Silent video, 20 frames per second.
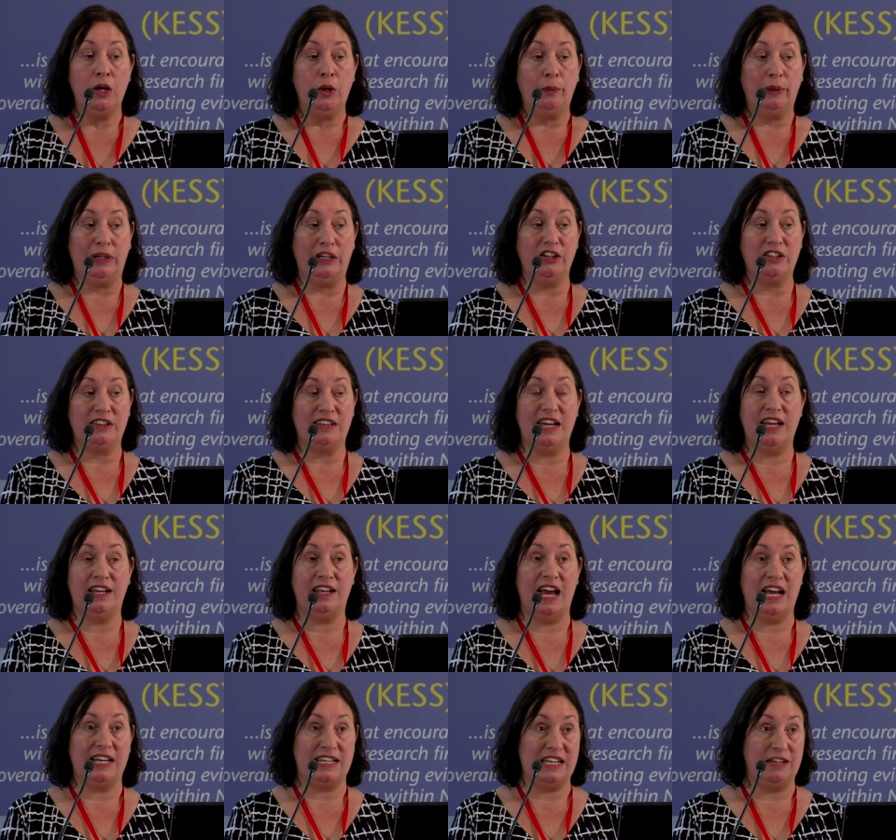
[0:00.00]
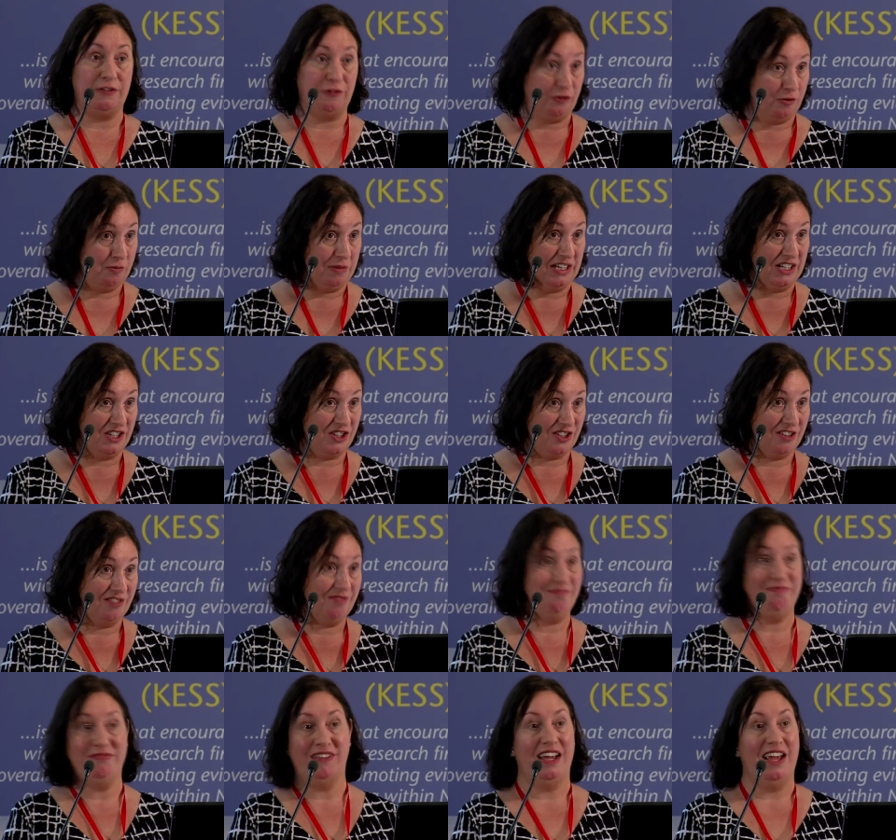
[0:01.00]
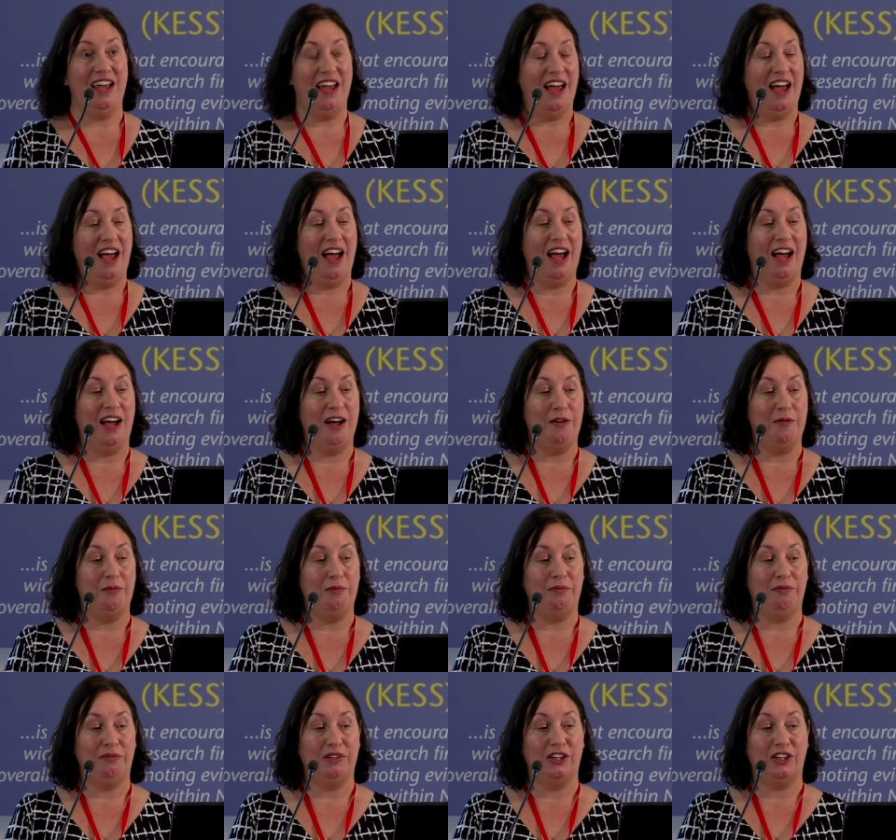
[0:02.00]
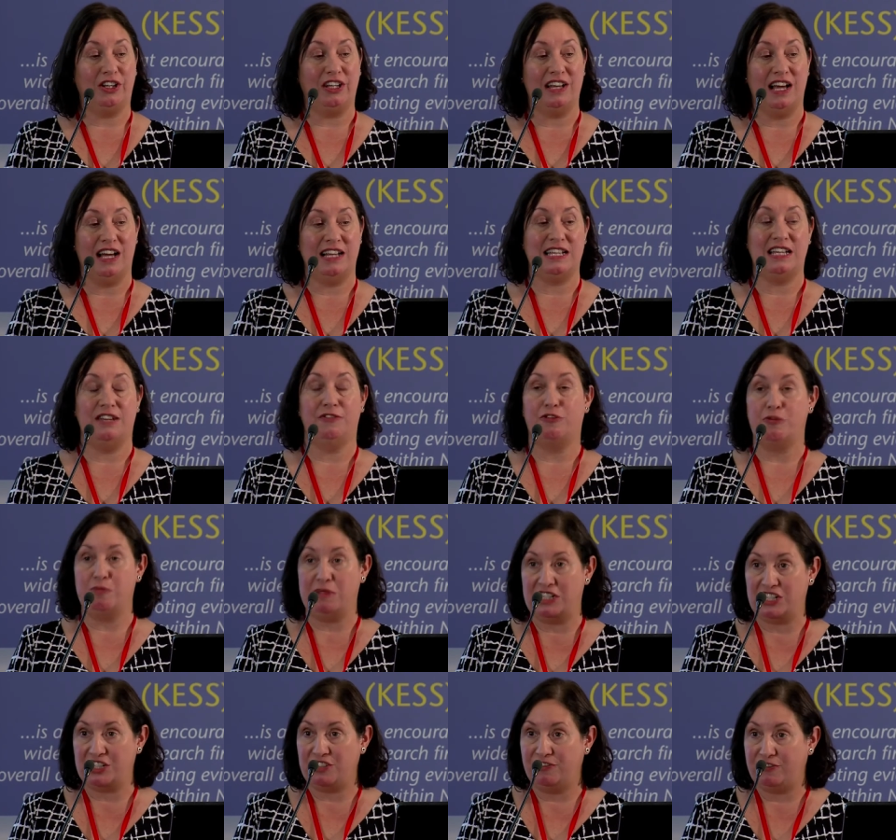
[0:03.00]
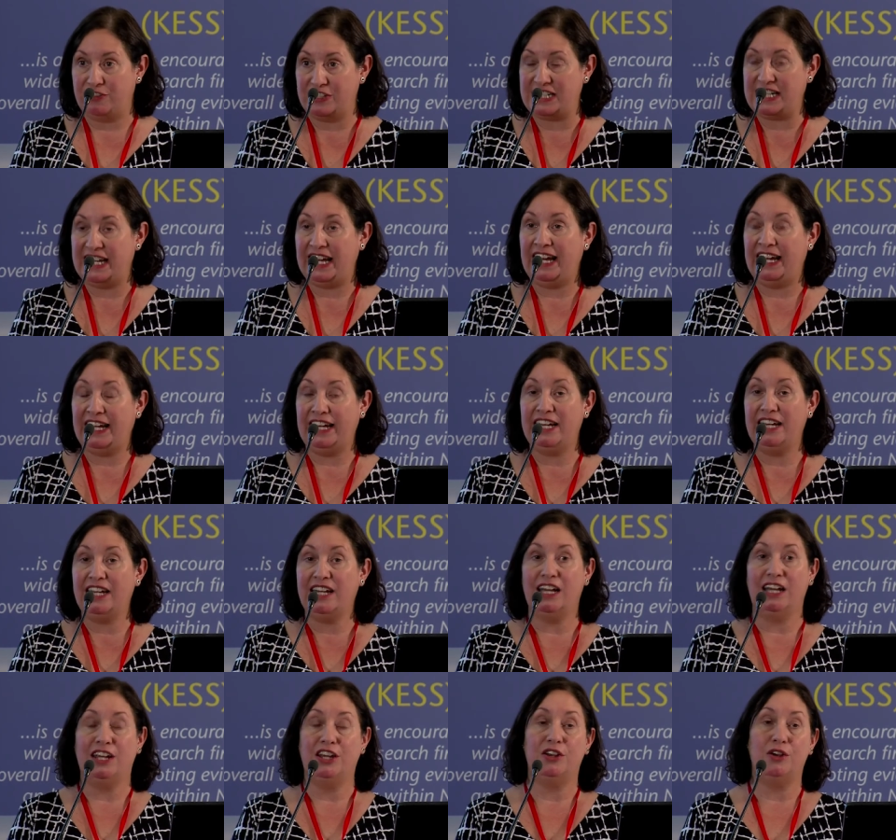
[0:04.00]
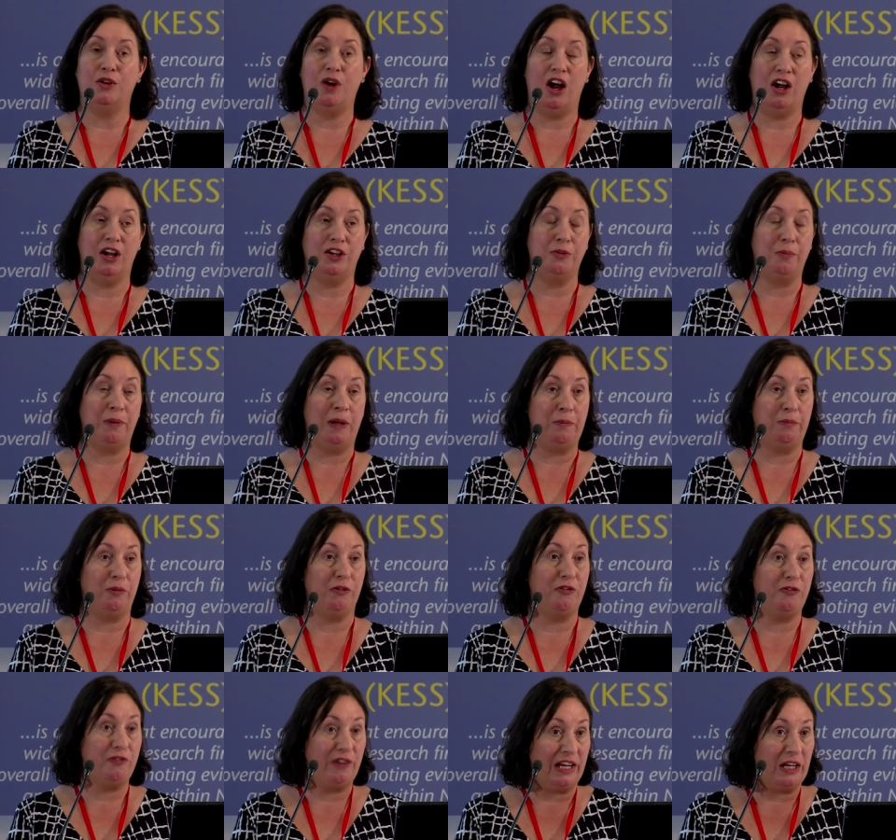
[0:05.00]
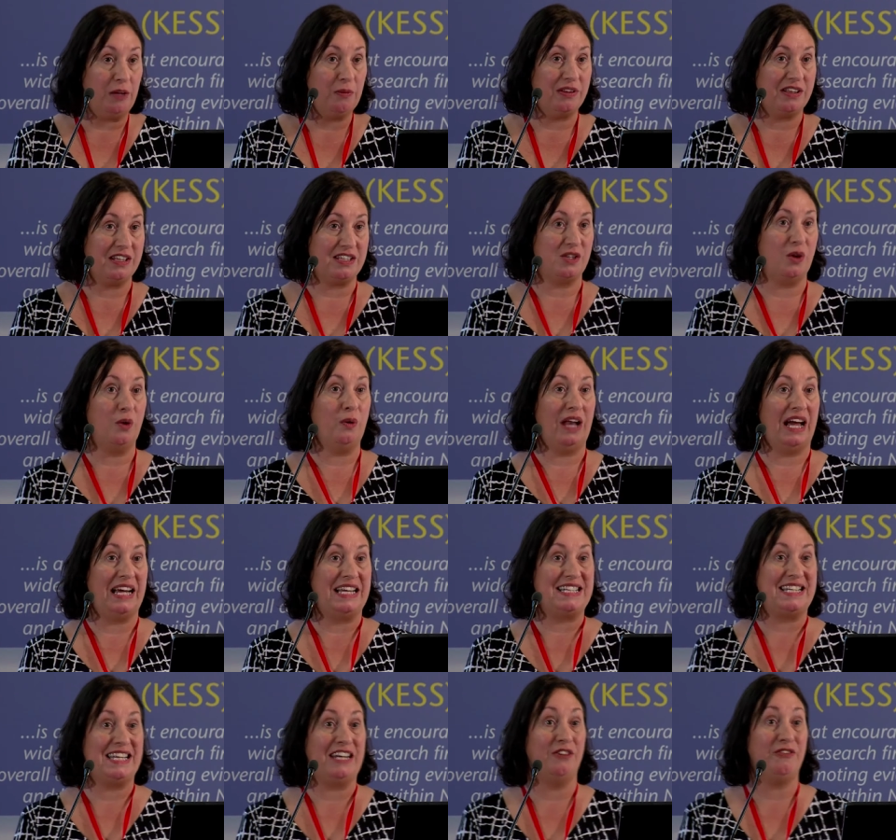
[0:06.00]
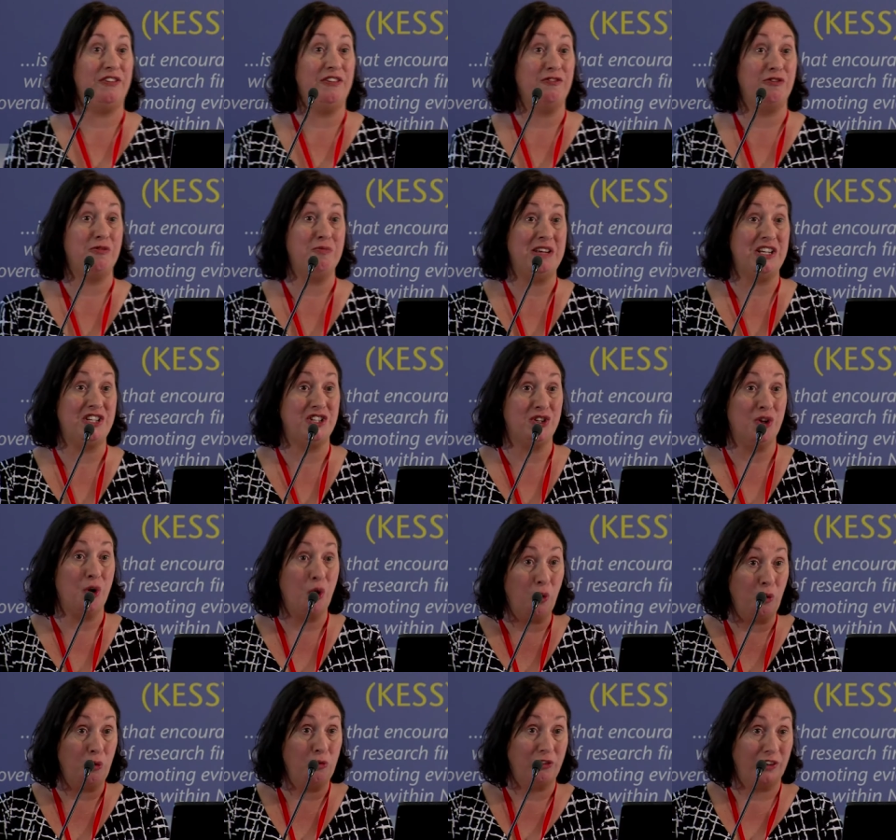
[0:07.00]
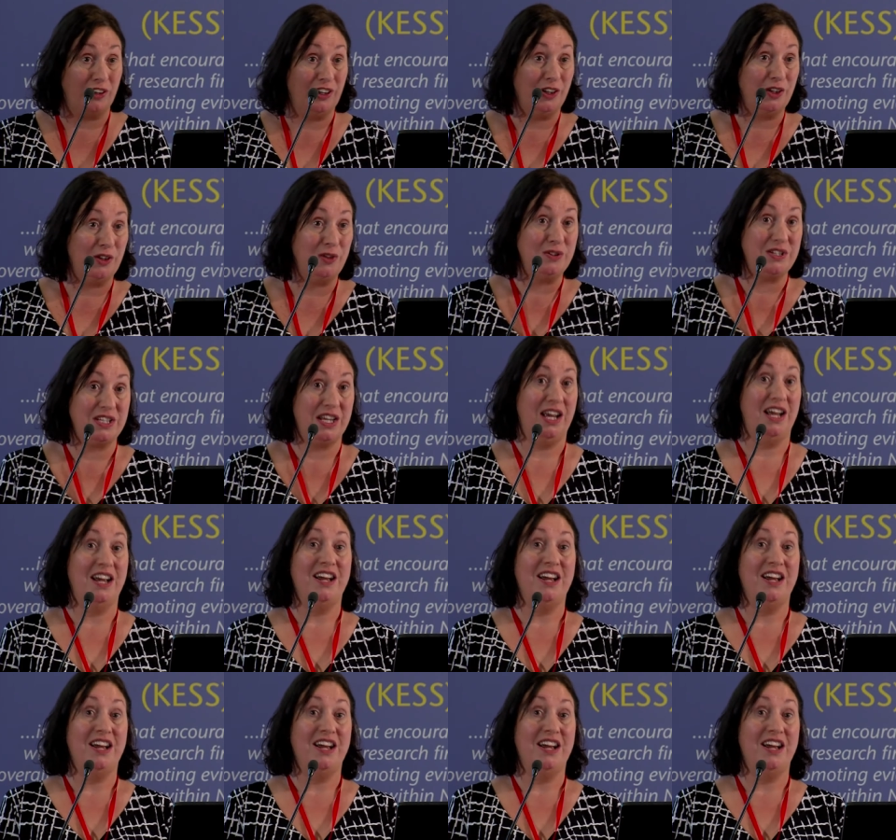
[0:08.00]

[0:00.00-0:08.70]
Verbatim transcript: We looked then at information um, looking at information fatigue, you know, how do people feel with this whole idea of information overload?